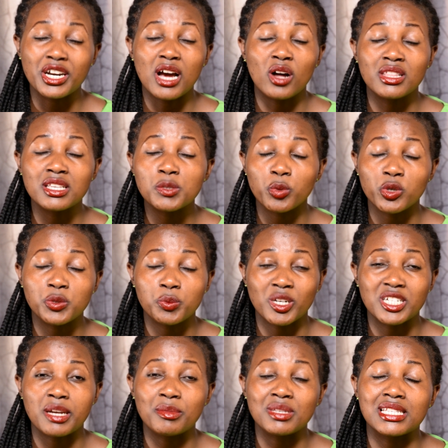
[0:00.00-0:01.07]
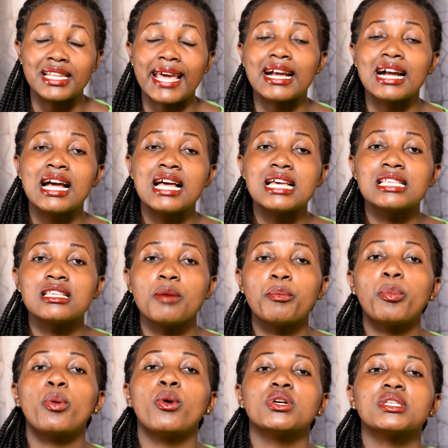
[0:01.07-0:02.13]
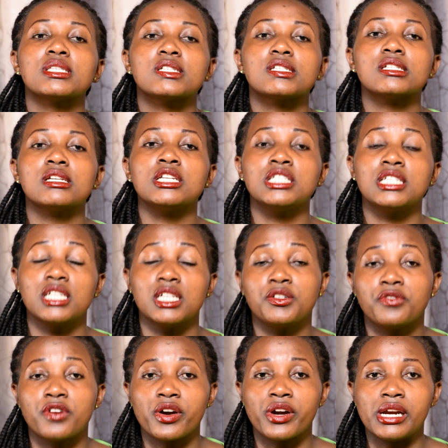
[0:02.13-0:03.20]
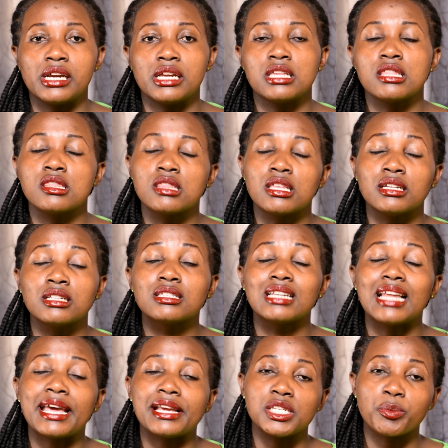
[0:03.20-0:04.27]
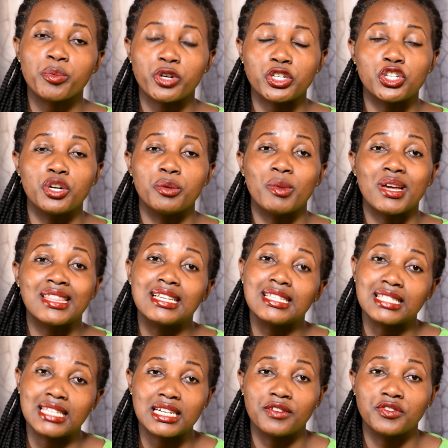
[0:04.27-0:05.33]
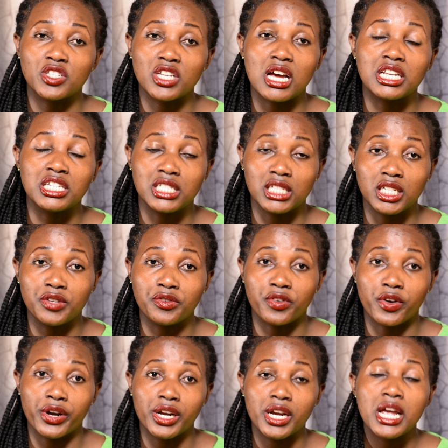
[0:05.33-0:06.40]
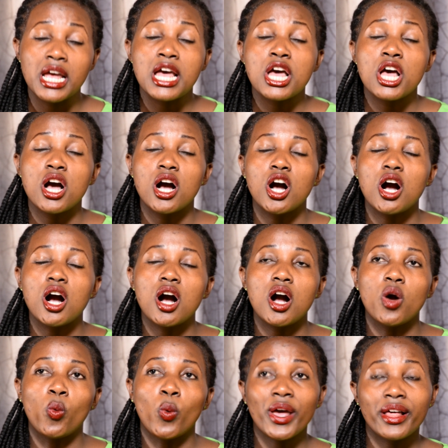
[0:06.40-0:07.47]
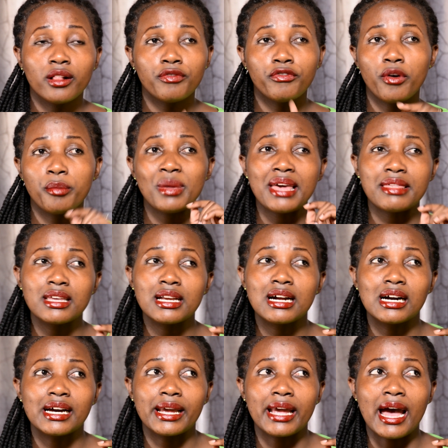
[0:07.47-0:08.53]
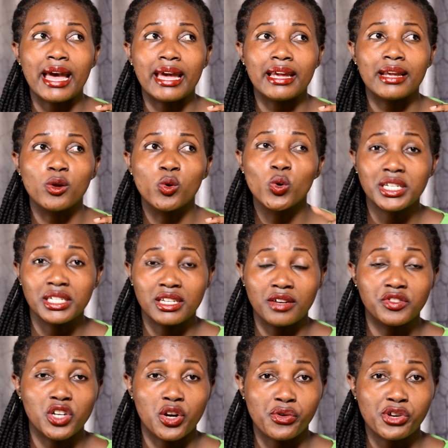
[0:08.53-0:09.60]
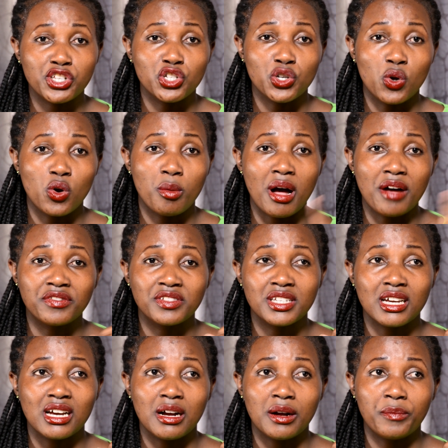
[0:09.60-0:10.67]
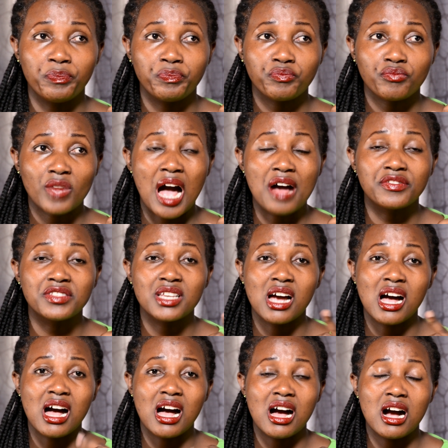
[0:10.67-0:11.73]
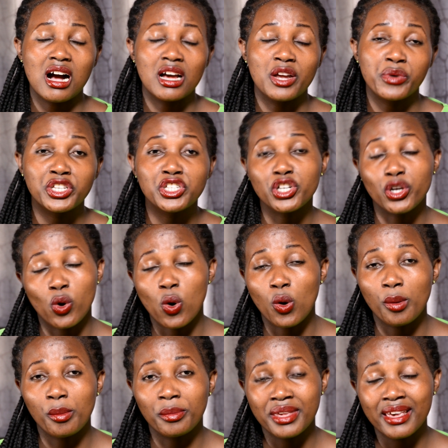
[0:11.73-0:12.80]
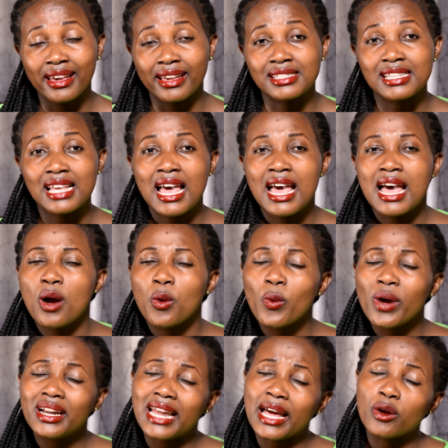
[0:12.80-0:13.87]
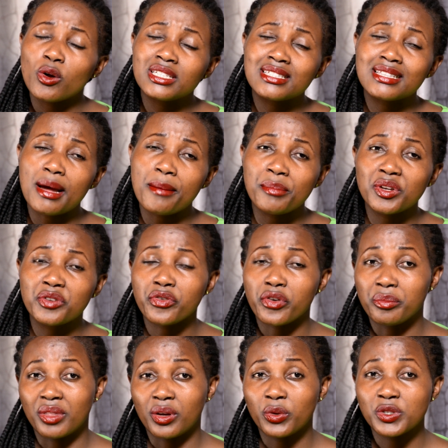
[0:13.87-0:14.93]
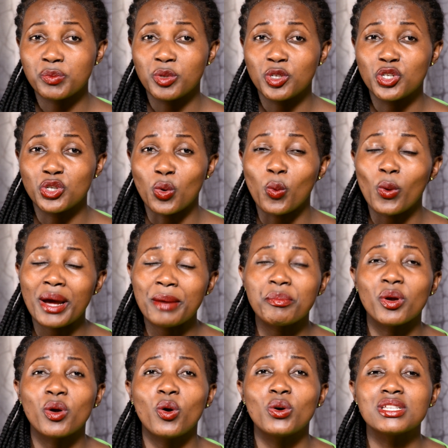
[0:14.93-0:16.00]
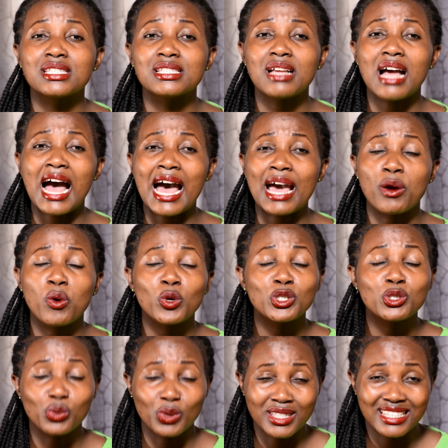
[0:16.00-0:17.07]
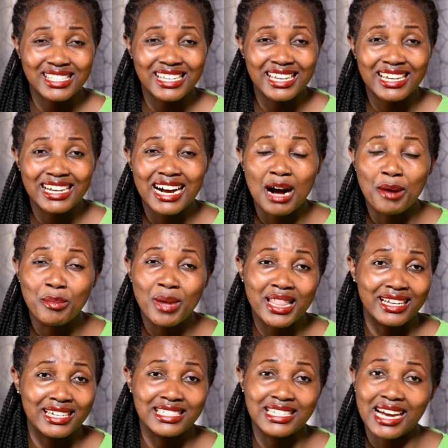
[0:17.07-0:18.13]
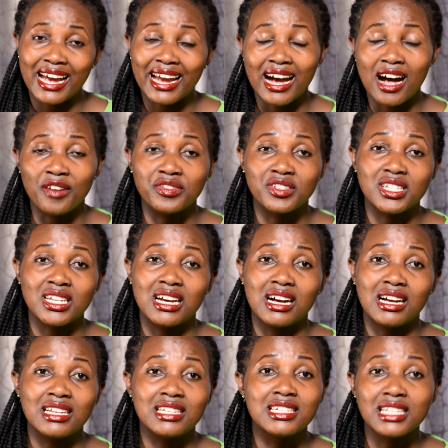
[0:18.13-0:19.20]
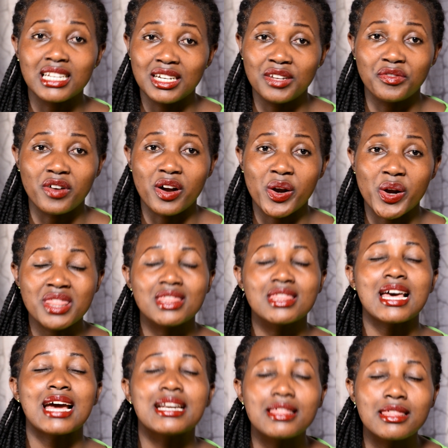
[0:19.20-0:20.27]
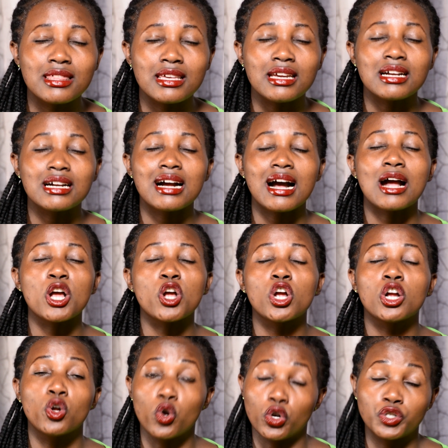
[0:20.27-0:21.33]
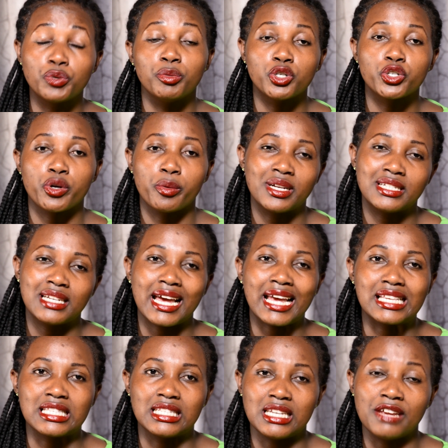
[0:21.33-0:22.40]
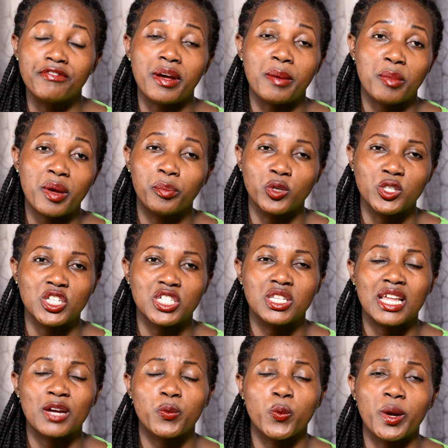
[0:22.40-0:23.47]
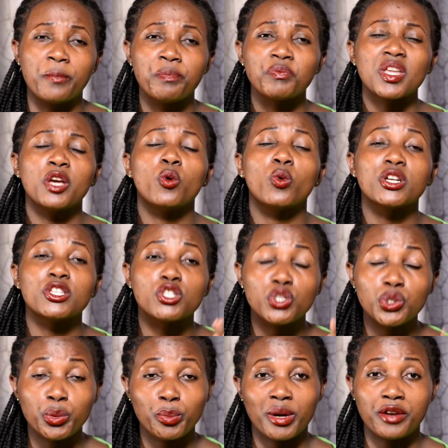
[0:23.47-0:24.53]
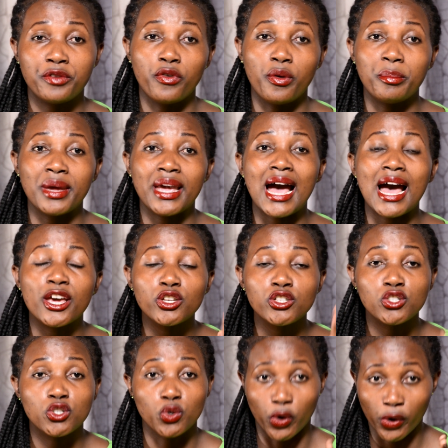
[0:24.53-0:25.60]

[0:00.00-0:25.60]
now, this postpartum is like post delivery. It's like depression mothers get after delivery. Well, for me, I think I got it after reaching home, after reaching home. Yes. Well, I got some bit from the hospital. Why? Because I got to see a mother die after delivery. That thing got me traumatized, if I may put it that way. It was too bad for me. I used to